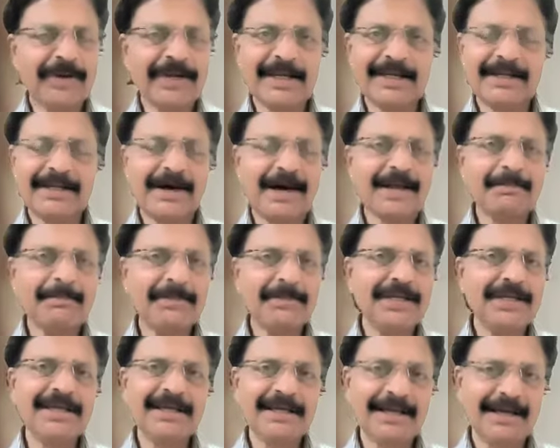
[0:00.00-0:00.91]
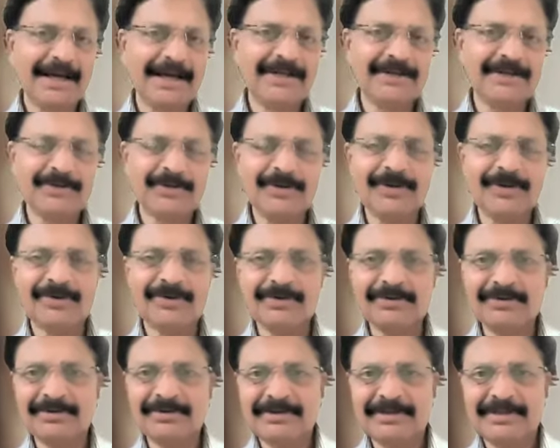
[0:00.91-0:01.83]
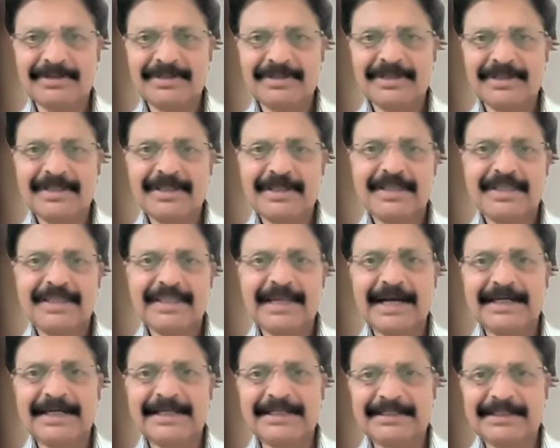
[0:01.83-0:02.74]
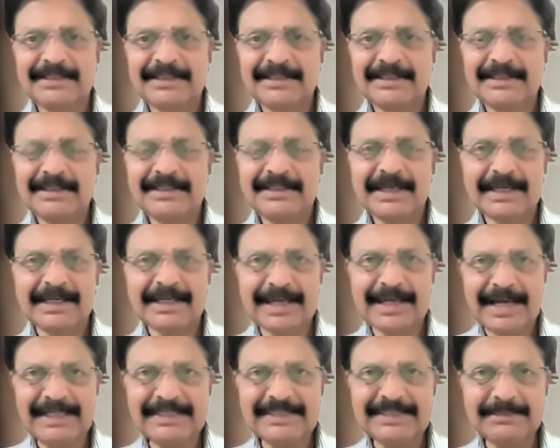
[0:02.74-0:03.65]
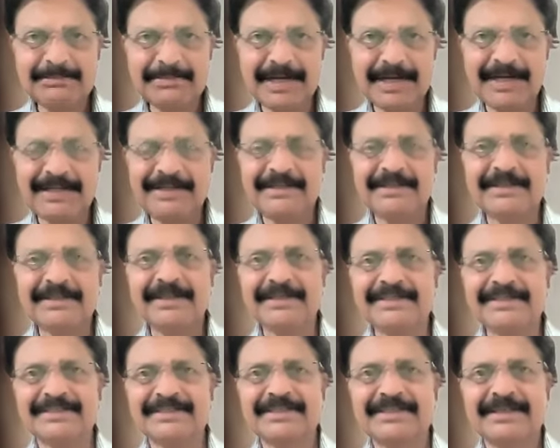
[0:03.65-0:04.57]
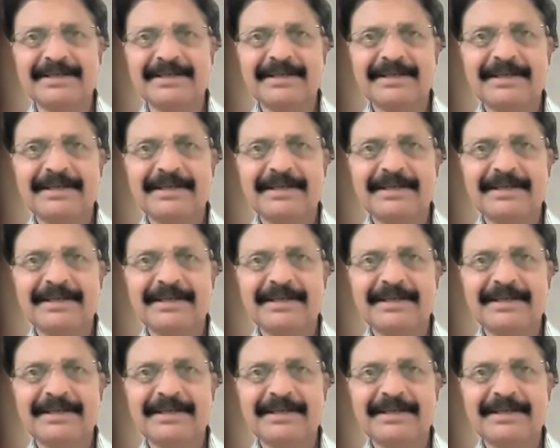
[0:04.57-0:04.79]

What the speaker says: Okay, normally I told you that the calcium enters